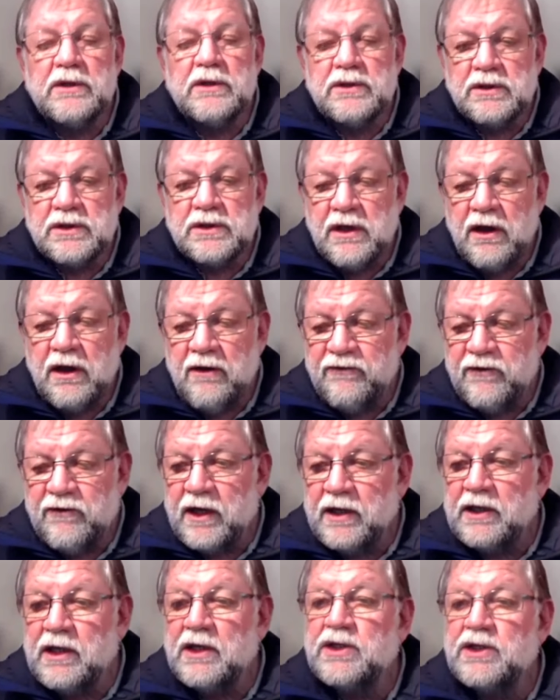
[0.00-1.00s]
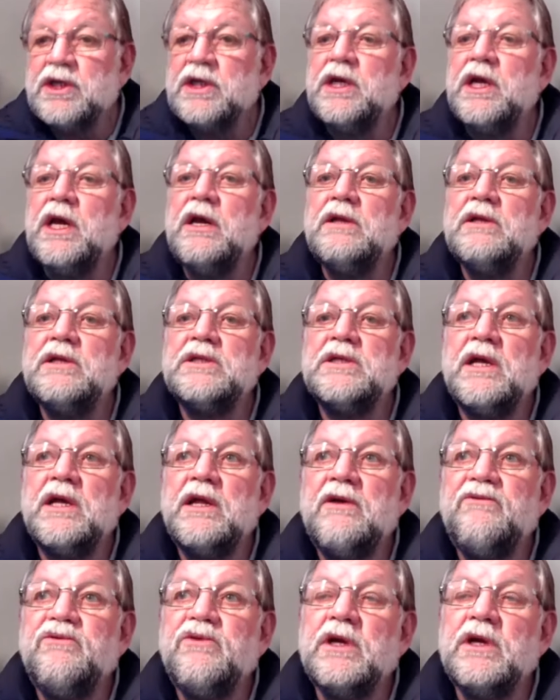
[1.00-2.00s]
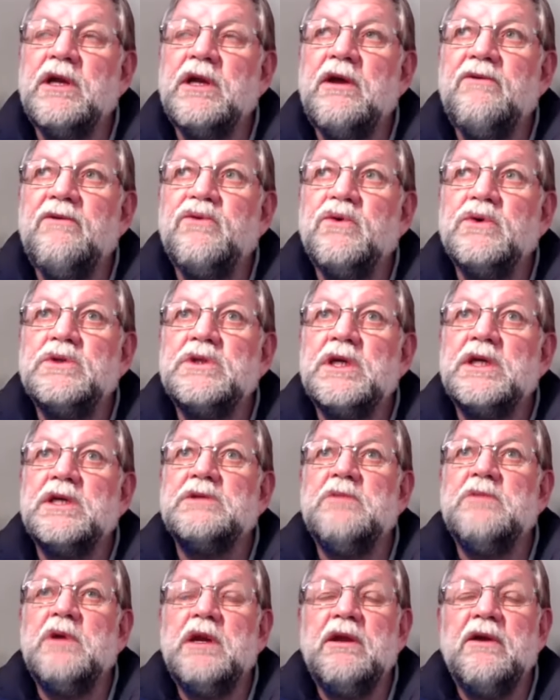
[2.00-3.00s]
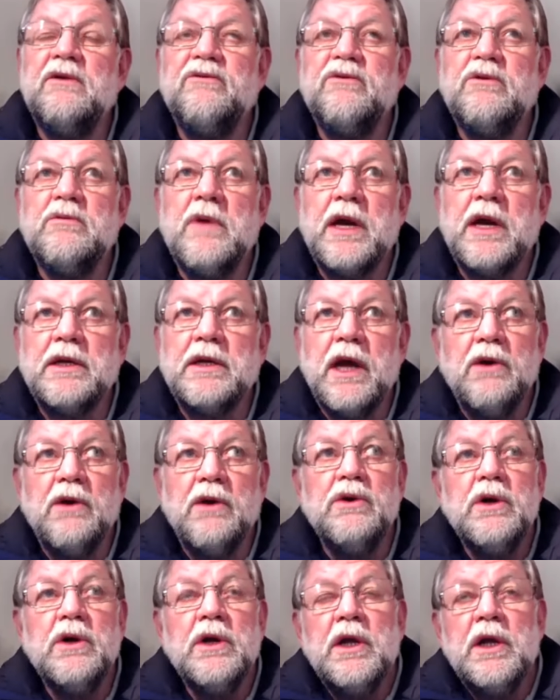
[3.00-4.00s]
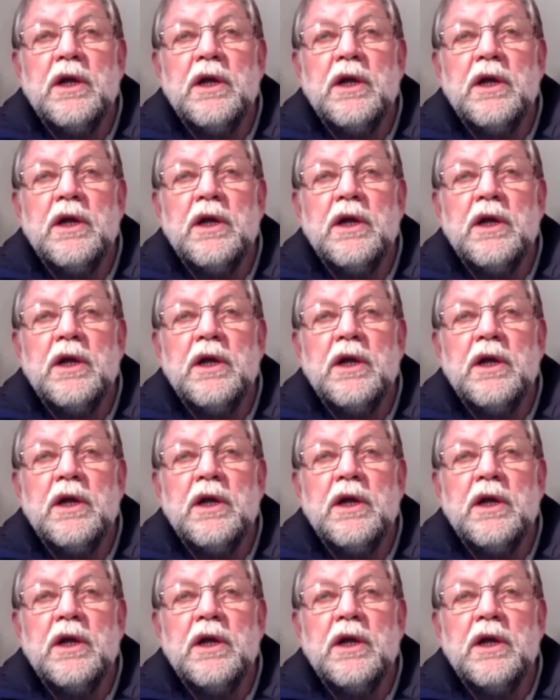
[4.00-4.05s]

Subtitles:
was also a flight engineer in the South African Air Force, as many of you may know.